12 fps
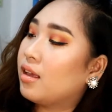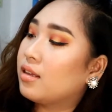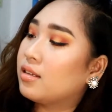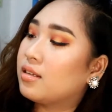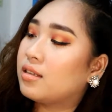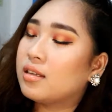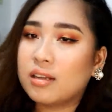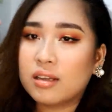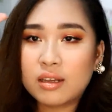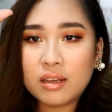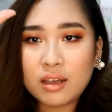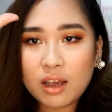is
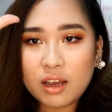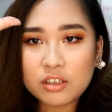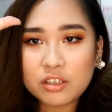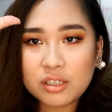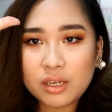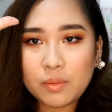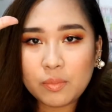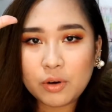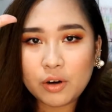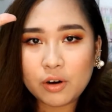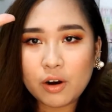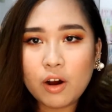a
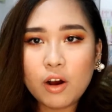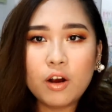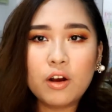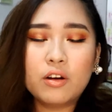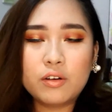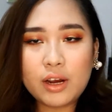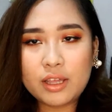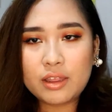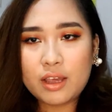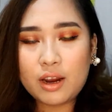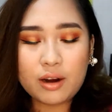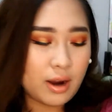shimmer right
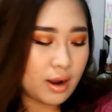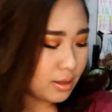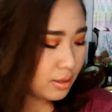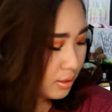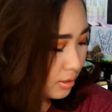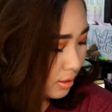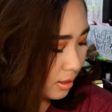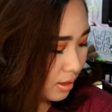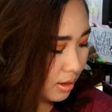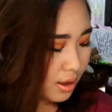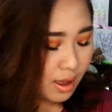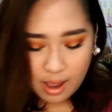there. And
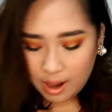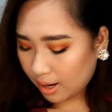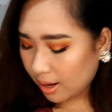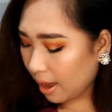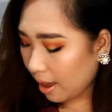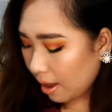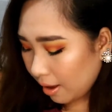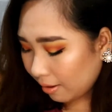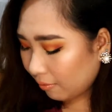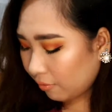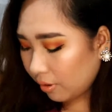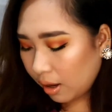I
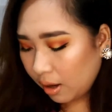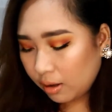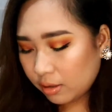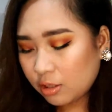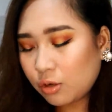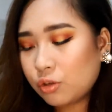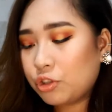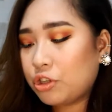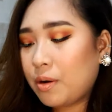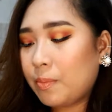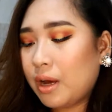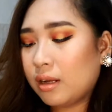have the
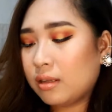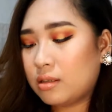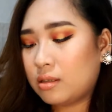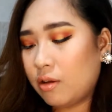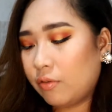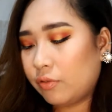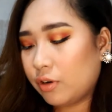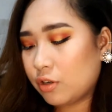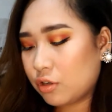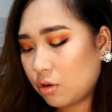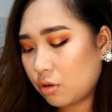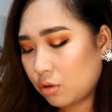Ultra Matte
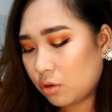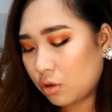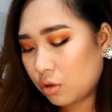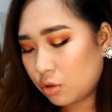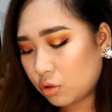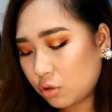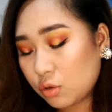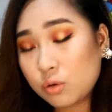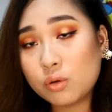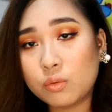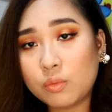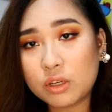version
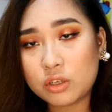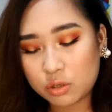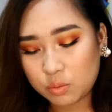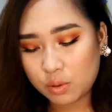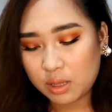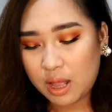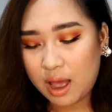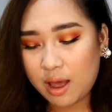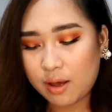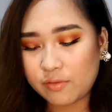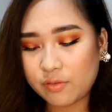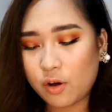2, which will
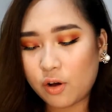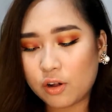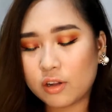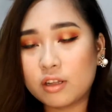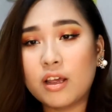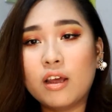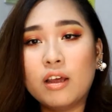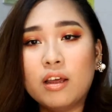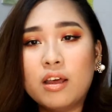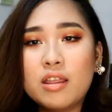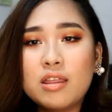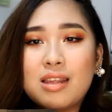have all
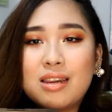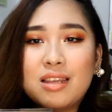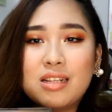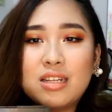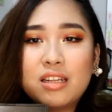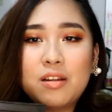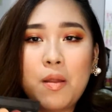the needed